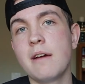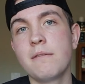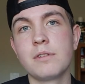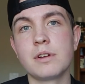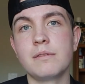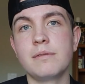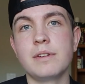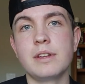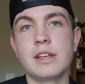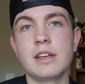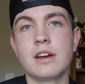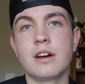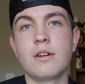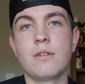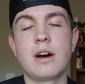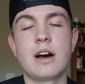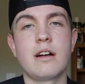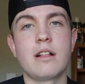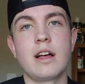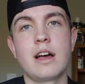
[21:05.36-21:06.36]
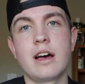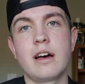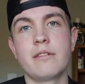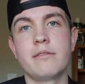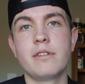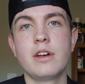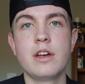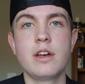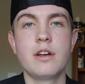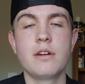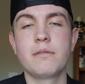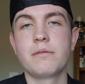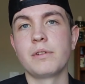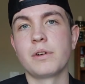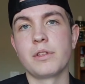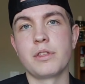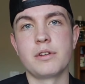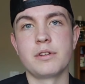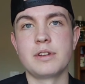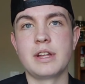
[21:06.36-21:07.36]
every video, I'll have
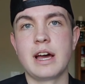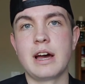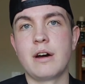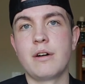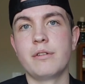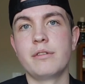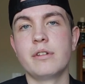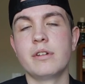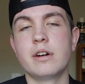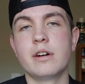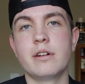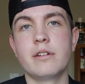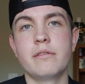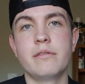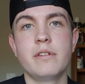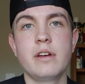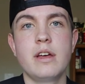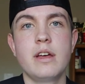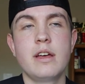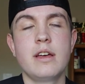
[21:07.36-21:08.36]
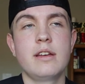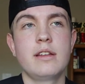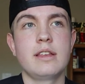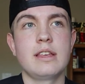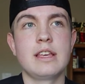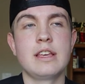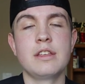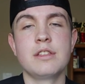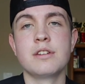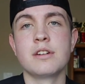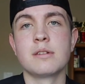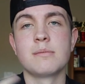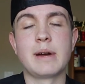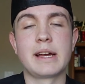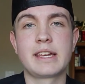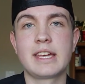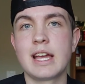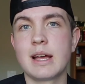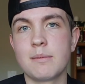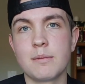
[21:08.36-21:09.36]
further down of either
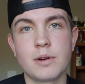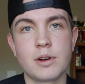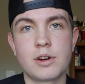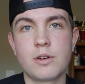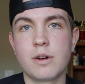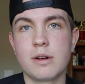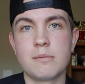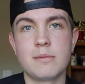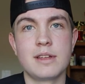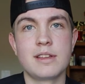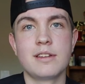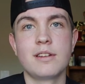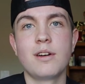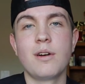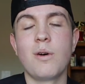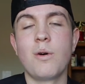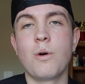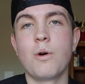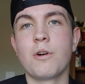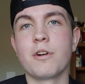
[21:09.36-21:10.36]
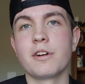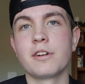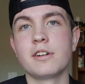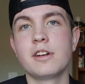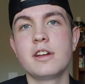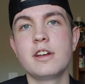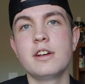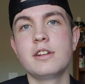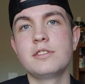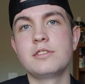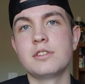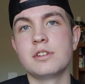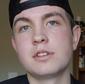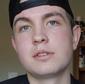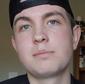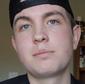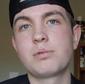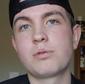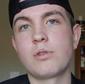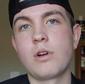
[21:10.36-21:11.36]
my camera equipment or
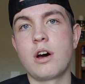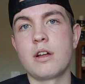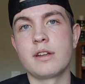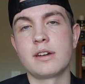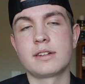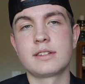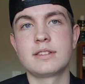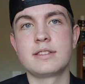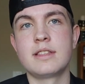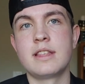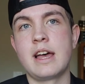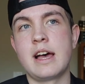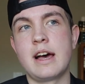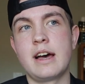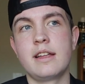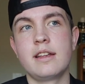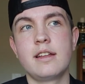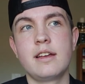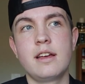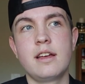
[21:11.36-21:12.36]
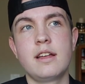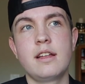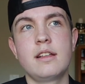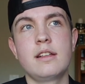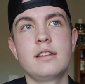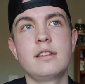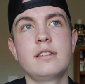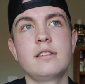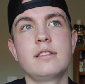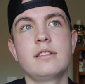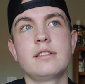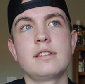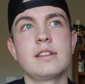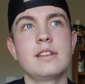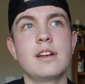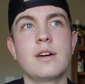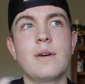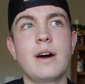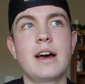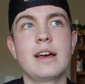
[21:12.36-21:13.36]
just products that,
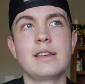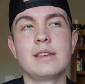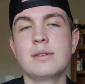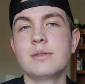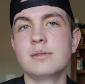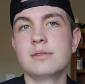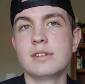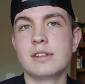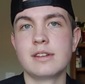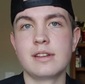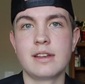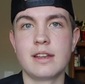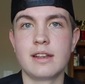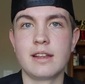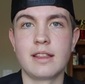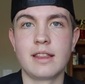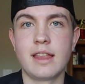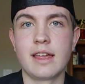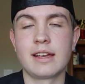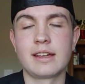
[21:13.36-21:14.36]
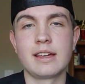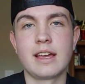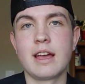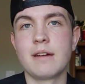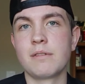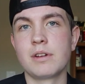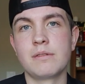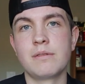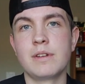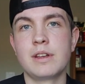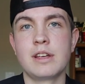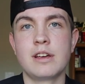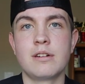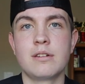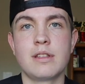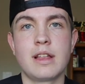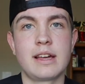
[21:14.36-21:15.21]
I use in like every video,